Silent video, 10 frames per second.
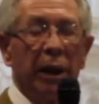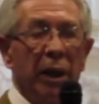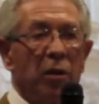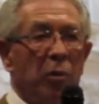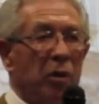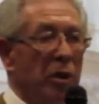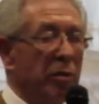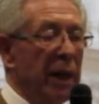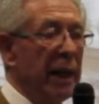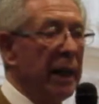This was
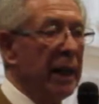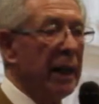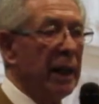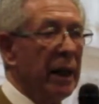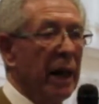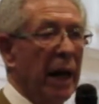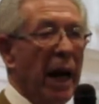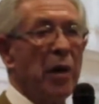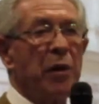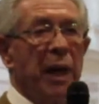really
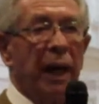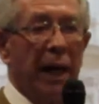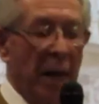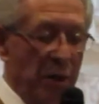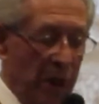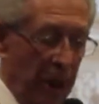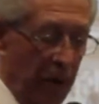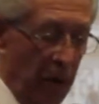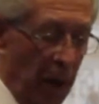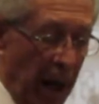ethnic cleansing,
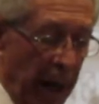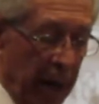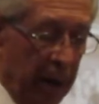if you like.